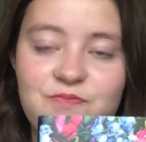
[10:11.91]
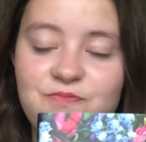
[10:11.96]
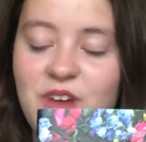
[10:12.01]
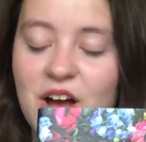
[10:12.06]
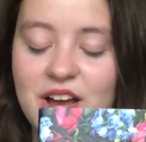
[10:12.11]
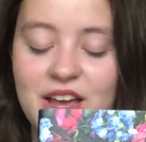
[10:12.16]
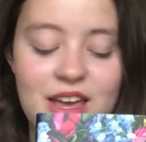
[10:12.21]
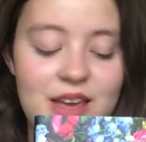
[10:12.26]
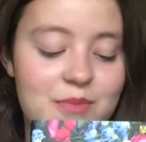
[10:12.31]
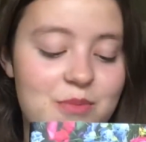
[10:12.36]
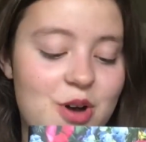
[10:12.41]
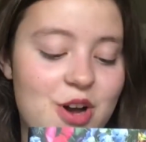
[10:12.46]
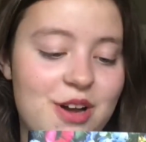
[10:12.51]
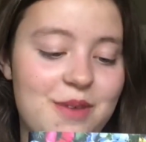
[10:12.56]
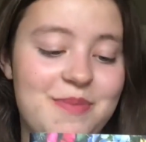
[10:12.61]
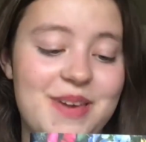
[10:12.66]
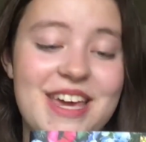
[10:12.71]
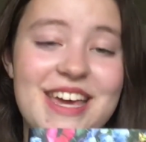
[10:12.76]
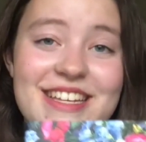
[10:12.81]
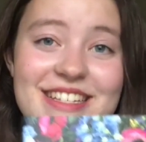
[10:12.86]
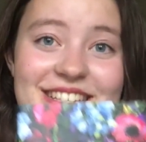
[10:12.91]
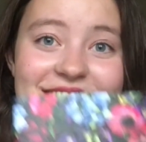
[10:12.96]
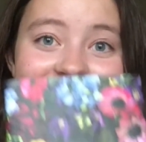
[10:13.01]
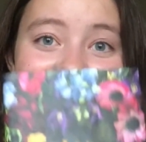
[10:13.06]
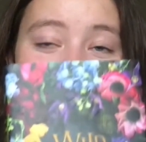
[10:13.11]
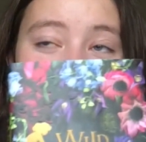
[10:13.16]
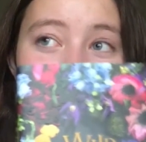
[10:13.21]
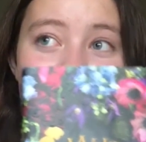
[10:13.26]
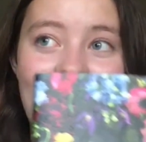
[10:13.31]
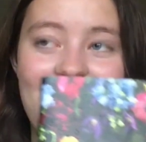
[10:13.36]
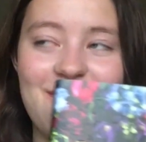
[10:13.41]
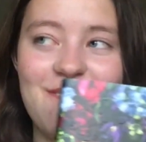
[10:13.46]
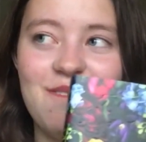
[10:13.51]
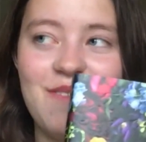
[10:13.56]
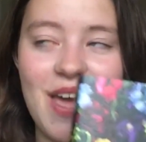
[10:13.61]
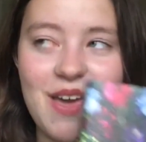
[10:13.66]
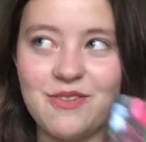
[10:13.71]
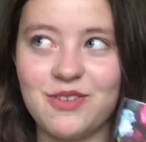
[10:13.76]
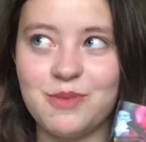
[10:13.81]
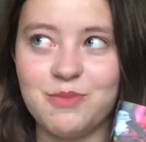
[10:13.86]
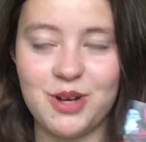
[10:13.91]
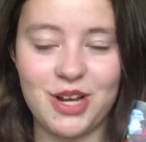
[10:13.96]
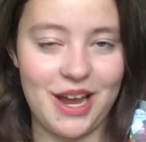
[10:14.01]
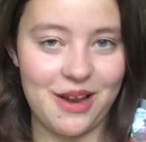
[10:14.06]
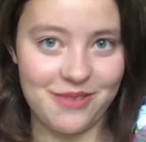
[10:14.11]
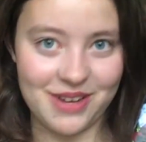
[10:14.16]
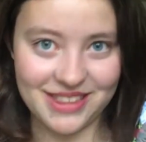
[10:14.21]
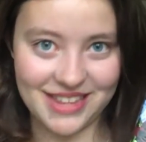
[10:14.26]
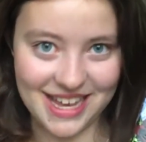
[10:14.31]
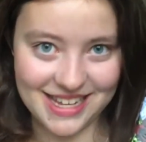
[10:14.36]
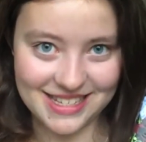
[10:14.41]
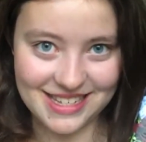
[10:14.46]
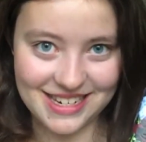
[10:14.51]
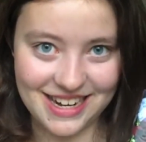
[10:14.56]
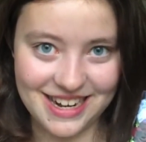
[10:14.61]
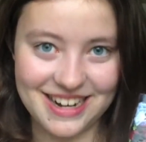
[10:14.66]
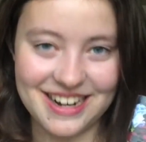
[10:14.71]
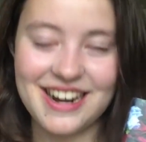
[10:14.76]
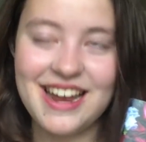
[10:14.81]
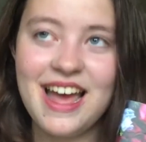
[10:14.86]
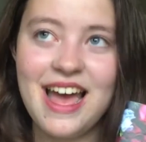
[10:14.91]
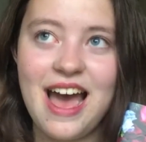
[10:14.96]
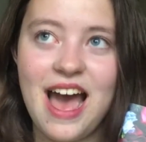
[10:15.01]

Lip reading: fucking book because it's my favorite book I read last year